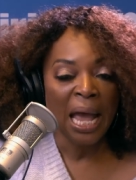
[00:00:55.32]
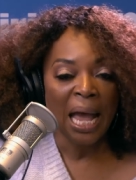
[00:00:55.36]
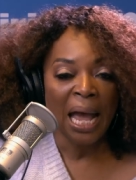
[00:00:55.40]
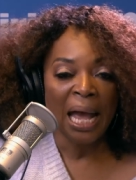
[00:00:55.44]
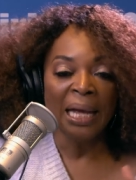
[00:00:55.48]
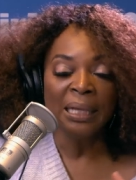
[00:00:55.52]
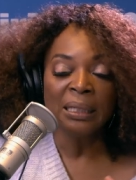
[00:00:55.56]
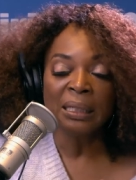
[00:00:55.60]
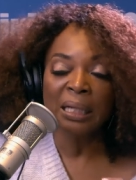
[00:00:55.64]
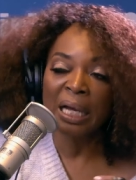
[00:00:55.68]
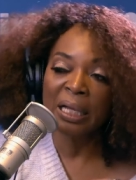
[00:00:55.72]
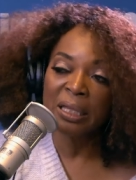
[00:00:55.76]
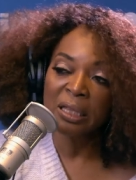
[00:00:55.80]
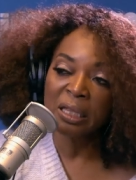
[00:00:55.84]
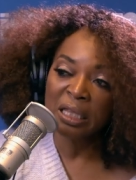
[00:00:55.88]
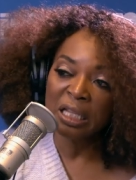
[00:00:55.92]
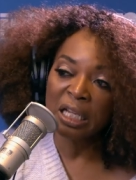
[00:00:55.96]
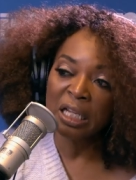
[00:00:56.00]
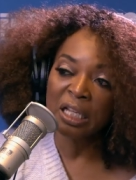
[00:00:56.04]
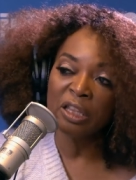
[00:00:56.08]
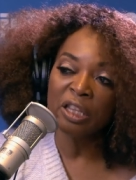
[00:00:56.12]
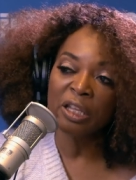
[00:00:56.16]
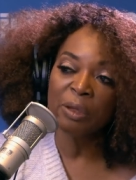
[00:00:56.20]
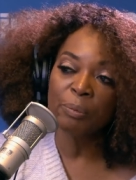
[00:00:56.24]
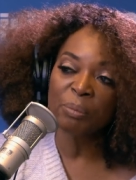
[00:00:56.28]
And I
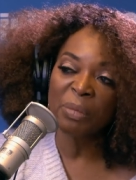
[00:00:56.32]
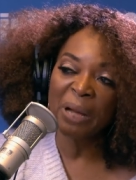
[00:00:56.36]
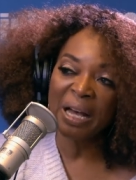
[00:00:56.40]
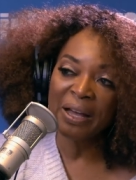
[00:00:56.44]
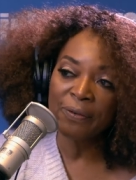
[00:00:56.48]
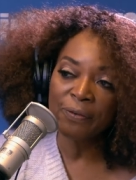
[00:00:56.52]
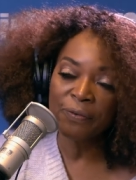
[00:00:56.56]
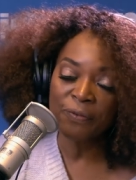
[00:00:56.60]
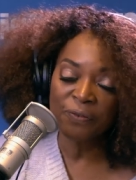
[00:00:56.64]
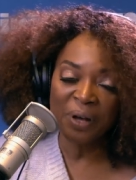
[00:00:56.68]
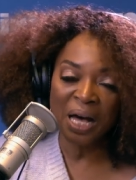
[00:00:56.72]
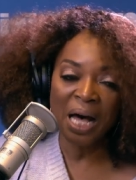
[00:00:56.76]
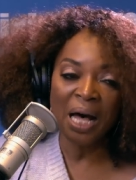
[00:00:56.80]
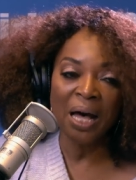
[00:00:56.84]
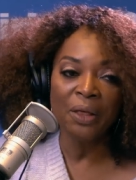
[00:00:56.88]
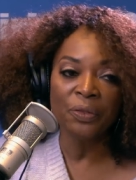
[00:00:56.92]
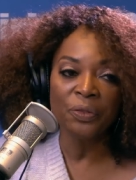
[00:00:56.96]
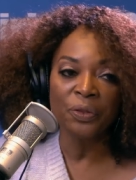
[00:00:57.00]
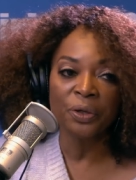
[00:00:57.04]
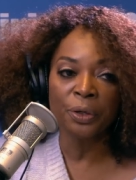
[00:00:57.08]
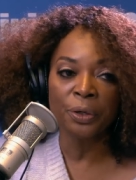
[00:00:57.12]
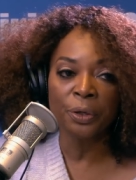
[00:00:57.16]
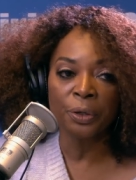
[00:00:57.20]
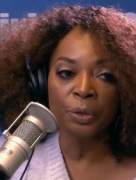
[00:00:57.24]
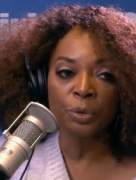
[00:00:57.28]
think that my
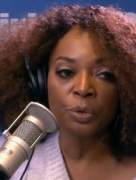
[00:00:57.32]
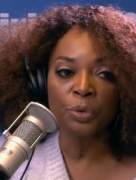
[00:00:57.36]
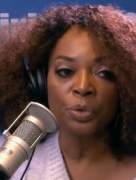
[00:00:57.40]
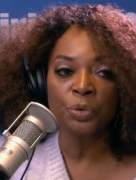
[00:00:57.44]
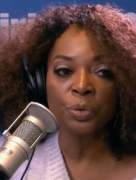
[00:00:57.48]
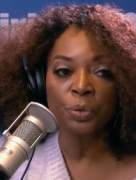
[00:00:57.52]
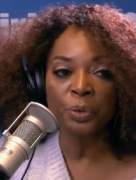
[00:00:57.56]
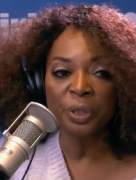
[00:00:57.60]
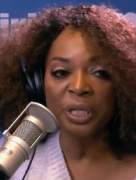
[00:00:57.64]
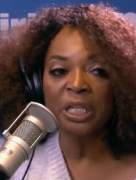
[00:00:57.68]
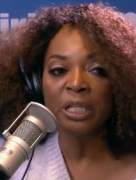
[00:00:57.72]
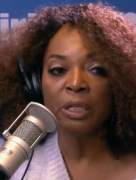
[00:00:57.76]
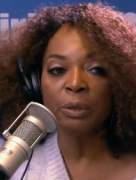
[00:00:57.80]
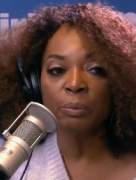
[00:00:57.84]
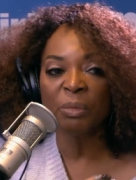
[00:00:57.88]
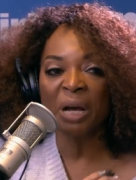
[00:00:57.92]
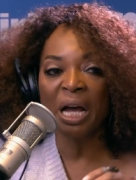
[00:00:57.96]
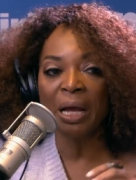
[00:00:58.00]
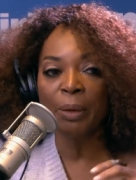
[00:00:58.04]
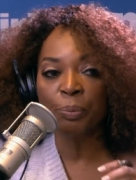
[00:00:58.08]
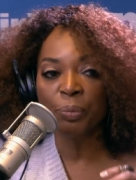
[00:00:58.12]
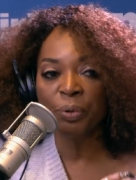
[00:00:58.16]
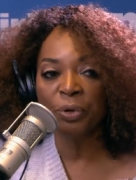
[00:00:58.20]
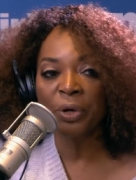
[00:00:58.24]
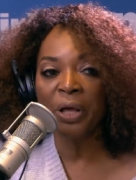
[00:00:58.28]
father treated
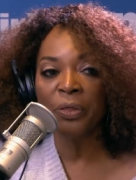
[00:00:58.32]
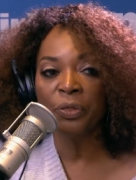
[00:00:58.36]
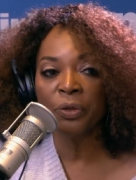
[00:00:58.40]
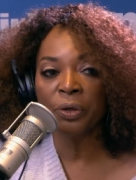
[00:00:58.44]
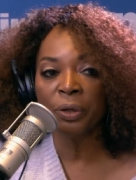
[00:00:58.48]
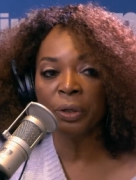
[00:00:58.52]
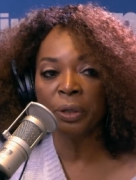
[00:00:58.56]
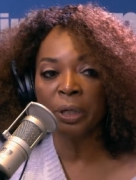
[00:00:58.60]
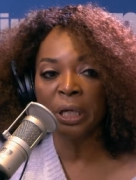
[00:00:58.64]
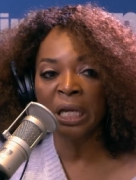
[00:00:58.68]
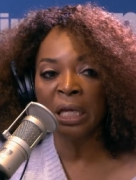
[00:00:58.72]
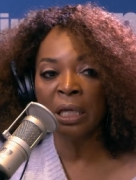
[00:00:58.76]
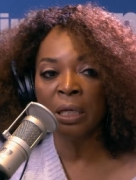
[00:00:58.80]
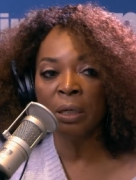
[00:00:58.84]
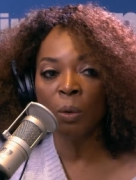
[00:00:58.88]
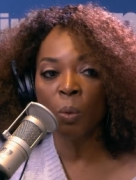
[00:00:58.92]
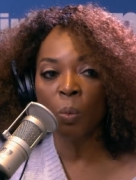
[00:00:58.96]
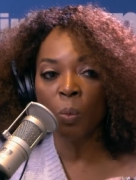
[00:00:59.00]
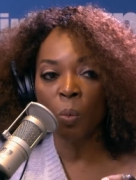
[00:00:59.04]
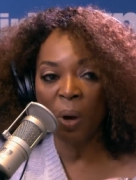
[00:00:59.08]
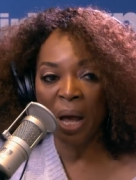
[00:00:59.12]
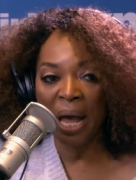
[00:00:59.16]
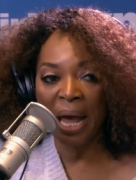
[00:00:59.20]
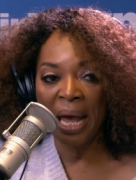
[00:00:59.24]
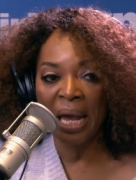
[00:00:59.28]
my brother in a
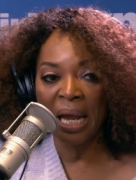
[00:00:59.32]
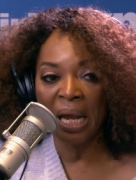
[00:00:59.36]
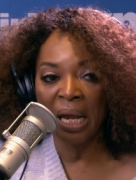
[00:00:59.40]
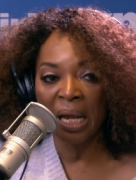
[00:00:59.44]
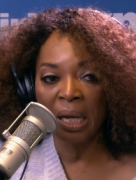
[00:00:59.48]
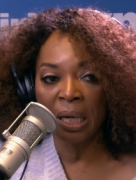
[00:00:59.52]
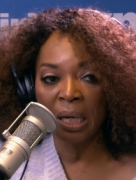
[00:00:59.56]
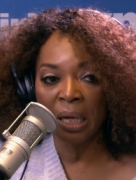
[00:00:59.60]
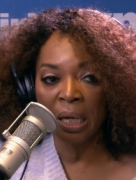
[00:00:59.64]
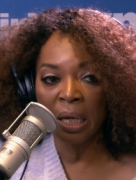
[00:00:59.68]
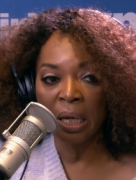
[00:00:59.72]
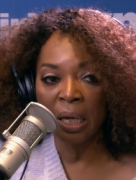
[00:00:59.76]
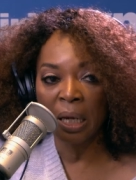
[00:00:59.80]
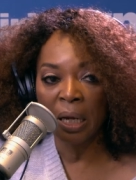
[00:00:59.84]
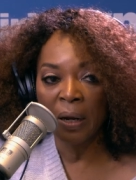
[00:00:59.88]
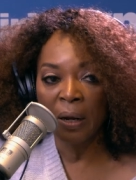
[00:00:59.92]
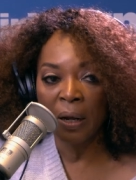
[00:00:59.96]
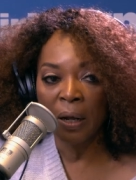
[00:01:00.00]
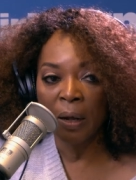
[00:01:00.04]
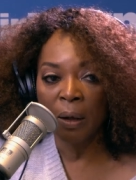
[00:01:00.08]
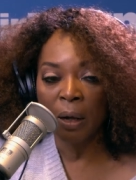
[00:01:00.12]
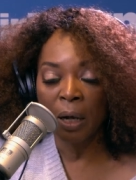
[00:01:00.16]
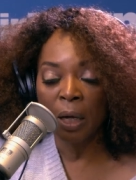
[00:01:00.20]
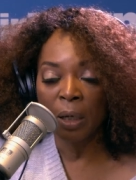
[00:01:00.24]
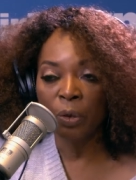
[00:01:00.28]
way
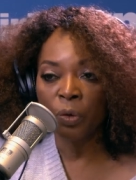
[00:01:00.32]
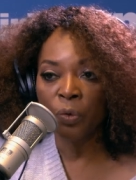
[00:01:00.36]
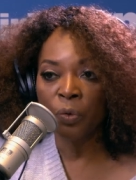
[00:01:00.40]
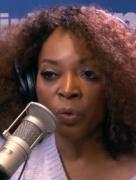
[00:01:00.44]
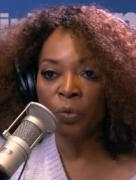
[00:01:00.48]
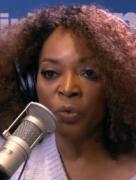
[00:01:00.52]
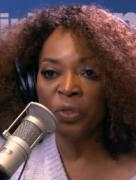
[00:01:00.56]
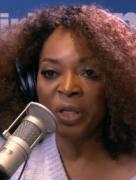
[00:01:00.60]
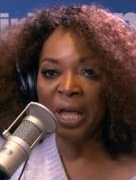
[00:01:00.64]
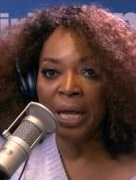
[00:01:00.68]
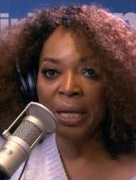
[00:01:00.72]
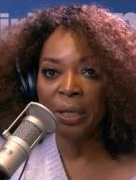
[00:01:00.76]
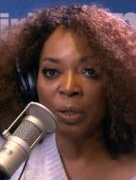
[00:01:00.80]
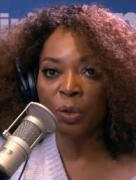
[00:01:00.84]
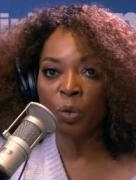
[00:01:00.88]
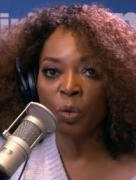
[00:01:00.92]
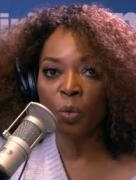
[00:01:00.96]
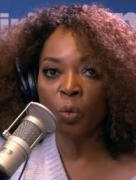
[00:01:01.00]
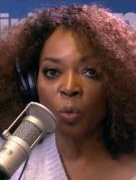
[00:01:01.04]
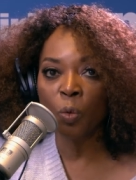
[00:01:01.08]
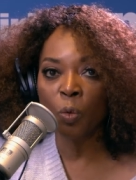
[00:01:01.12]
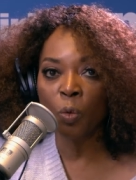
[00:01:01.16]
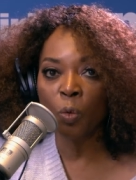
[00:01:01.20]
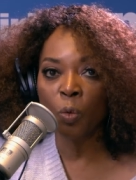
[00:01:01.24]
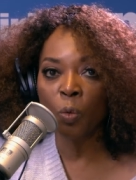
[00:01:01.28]
that
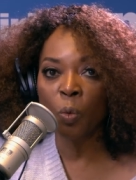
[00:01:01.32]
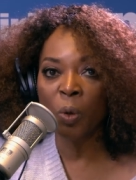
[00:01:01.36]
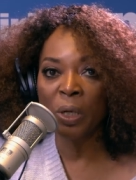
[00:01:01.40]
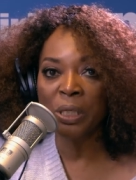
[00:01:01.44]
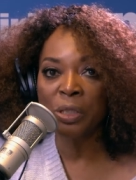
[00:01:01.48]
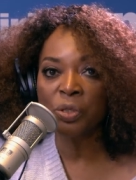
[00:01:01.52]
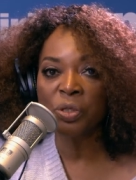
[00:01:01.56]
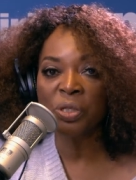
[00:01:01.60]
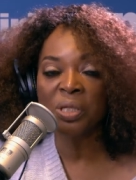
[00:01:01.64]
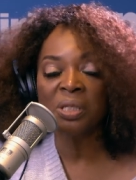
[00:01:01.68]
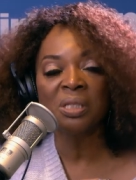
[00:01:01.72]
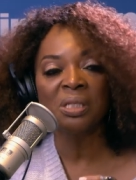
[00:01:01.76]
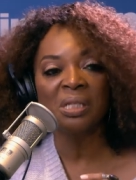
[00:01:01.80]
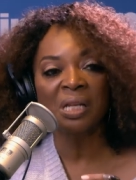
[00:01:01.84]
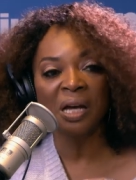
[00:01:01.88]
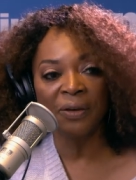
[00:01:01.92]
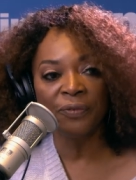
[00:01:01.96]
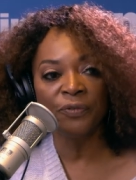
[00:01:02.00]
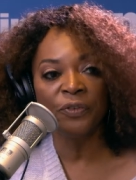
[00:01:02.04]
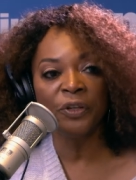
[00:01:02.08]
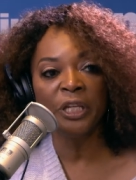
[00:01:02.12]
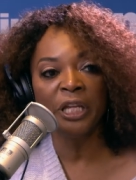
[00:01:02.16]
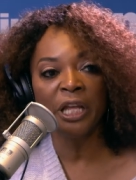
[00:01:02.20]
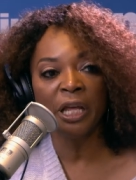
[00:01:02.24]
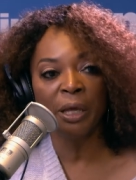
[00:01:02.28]
was to
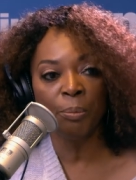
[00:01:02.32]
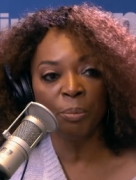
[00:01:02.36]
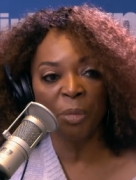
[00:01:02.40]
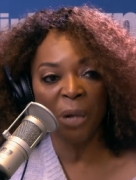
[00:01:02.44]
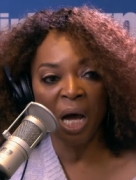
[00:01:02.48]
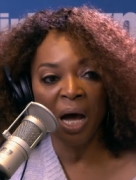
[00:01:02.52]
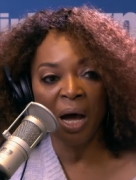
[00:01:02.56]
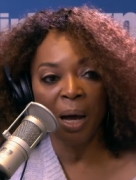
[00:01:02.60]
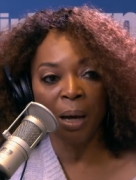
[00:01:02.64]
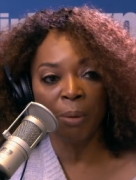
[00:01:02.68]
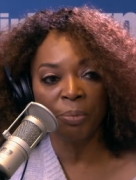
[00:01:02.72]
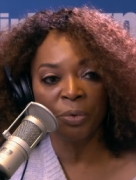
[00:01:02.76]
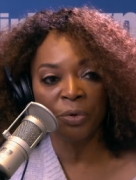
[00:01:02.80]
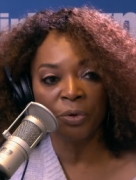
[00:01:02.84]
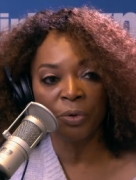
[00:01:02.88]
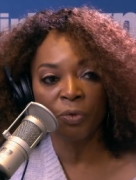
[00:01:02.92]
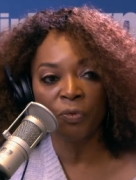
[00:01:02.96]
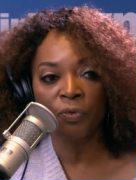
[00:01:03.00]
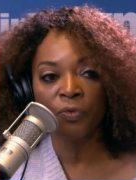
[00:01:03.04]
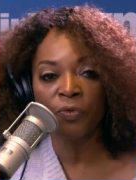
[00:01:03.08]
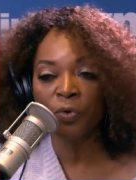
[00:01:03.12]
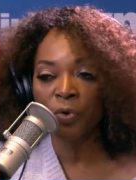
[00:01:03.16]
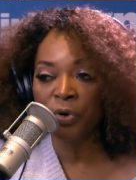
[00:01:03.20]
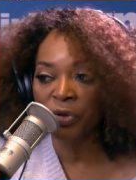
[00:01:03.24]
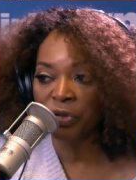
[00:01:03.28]
toughen him up
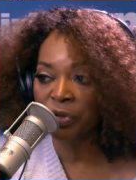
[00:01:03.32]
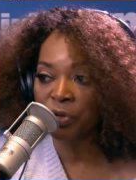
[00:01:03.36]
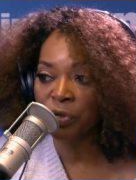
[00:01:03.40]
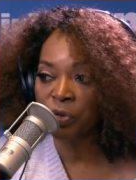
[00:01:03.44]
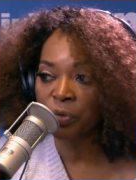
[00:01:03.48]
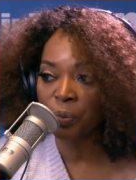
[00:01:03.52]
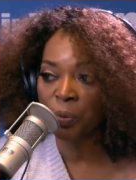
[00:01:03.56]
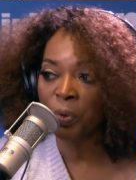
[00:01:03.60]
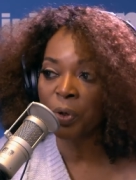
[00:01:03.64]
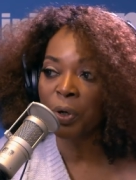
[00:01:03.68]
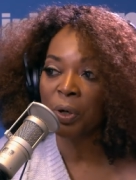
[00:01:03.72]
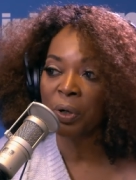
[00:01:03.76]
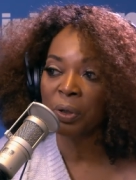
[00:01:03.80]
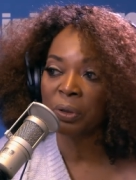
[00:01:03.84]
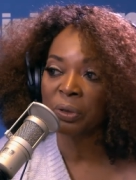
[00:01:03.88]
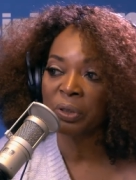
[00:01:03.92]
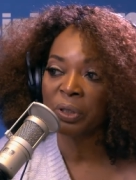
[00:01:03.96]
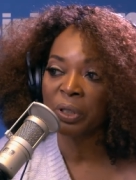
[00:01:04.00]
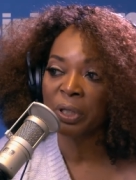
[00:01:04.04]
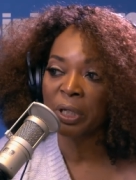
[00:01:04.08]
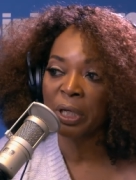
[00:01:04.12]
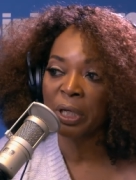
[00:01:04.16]
for this world.